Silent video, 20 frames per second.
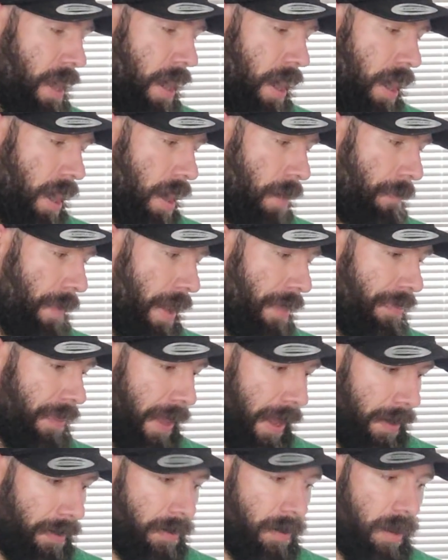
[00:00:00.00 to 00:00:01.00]
And
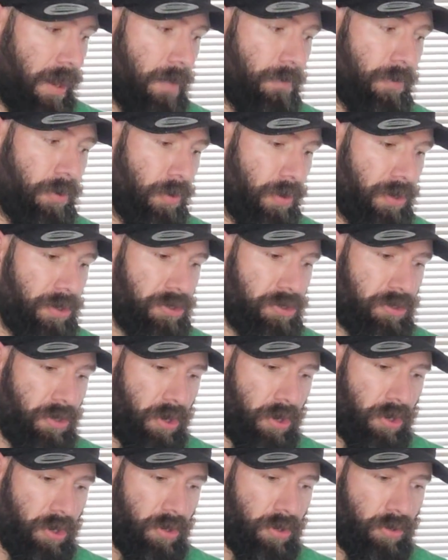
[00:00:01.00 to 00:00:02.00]
then I'm going to
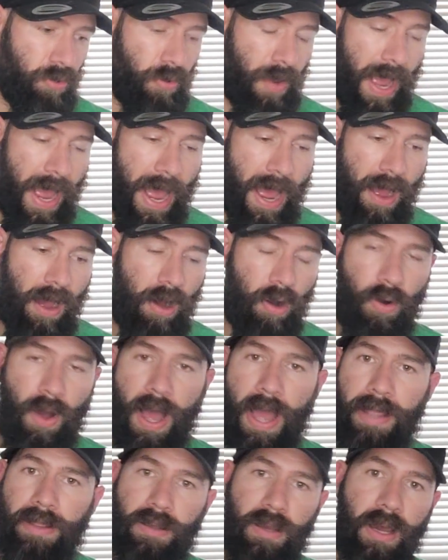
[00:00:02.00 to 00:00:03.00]
show you how
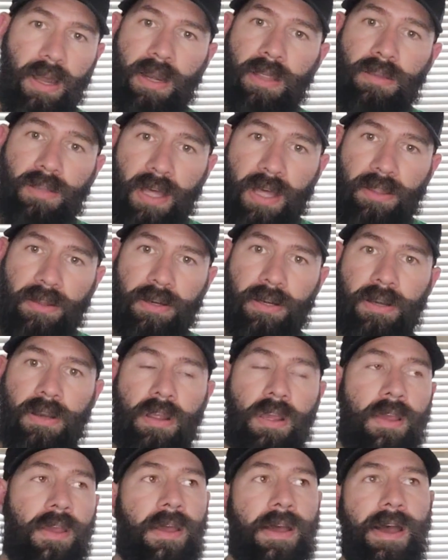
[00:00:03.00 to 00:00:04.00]
I cut in leather
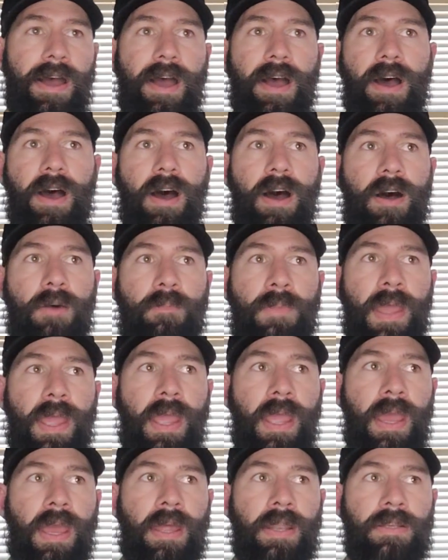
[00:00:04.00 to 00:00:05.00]

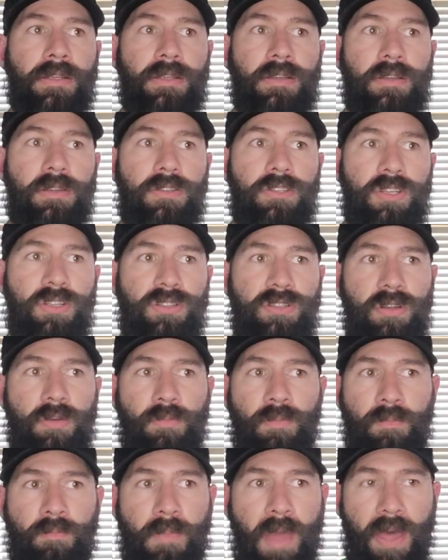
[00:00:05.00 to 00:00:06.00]
and just
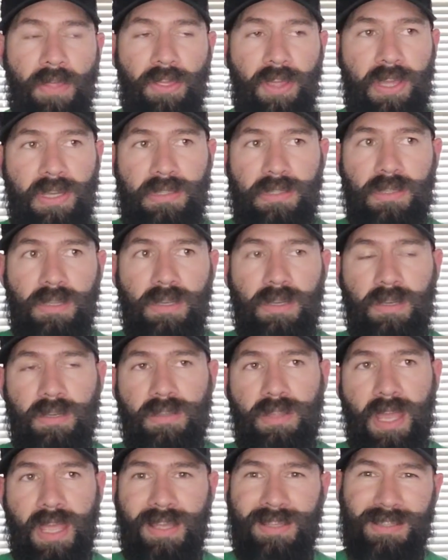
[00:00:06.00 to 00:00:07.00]
some methods
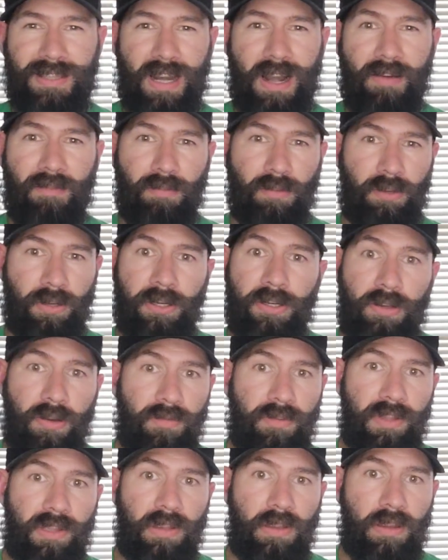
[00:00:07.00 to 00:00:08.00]
and things that I've learned
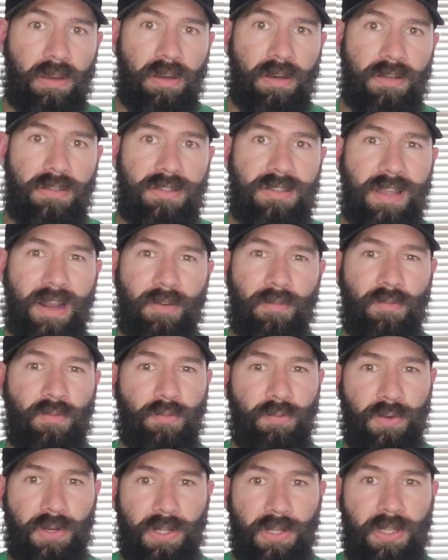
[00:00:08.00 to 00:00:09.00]
over the years that have
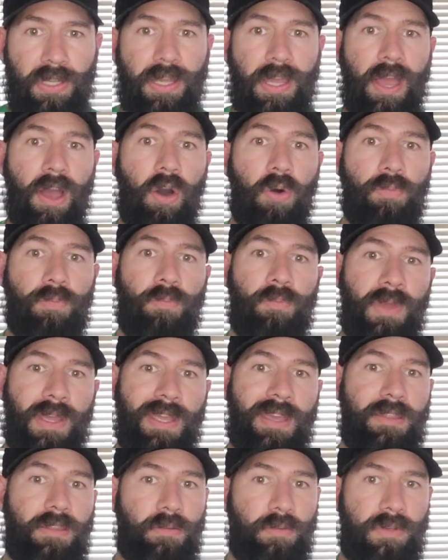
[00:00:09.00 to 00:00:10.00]
really helped
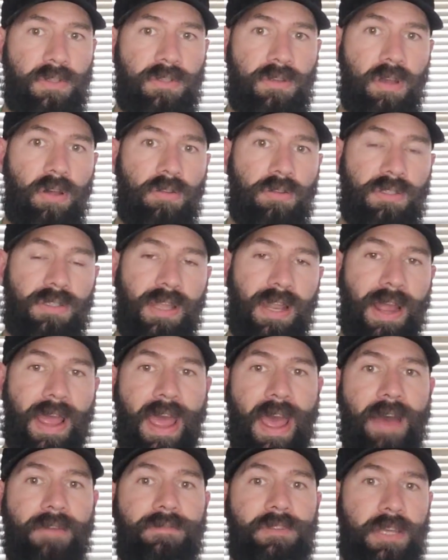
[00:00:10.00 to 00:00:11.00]
me get the results that I
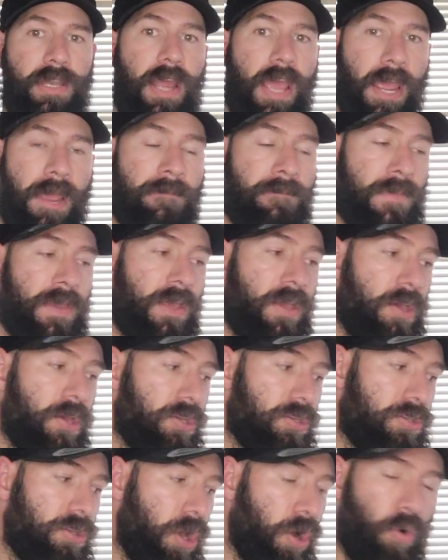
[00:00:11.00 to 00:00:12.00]
have today.
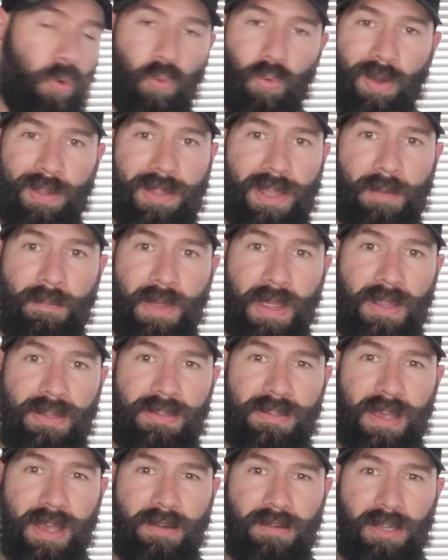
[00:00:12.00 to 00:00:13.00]
So with that being
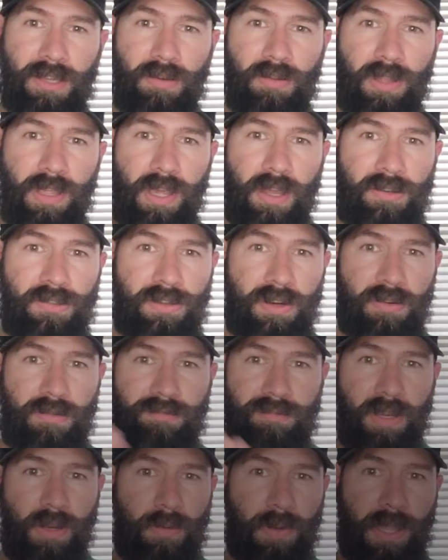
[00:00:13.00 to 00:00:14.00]
said, cue the
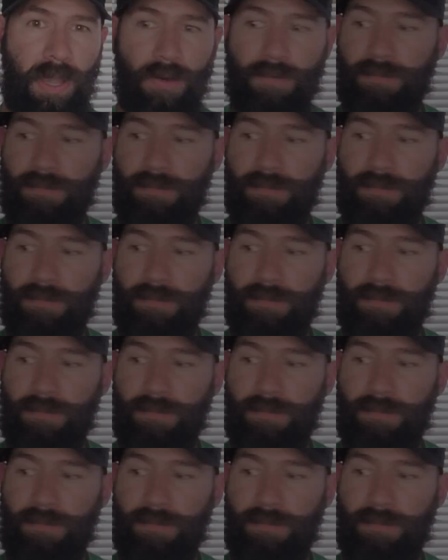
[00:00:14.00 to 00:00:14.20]
intro. Here we go.